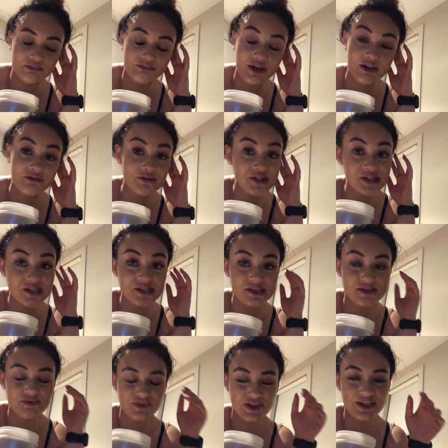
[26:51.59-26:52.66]
my wrist
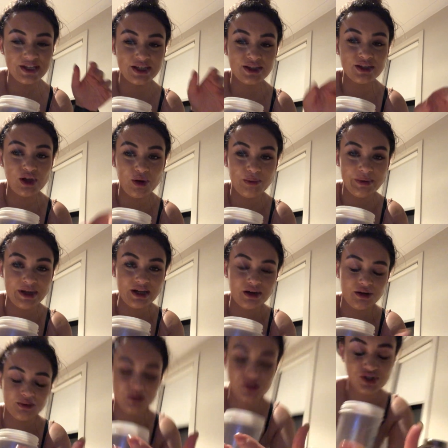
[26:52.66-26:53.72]
is feeling a lot
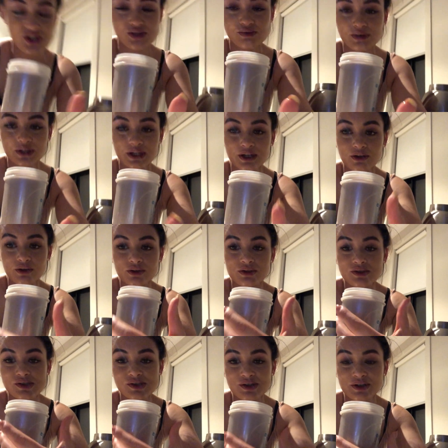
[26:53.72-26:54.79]
better which is really
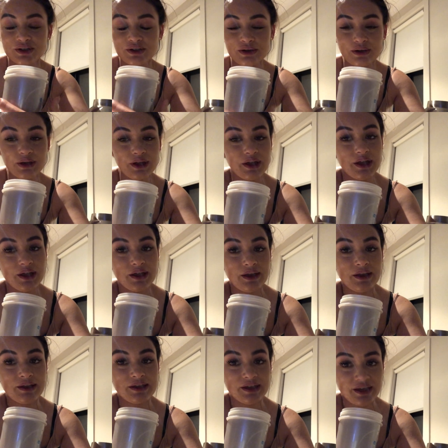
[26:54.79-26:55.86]
good so
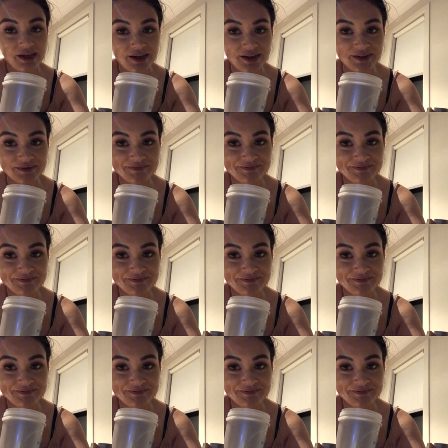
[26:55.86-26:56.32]
yeah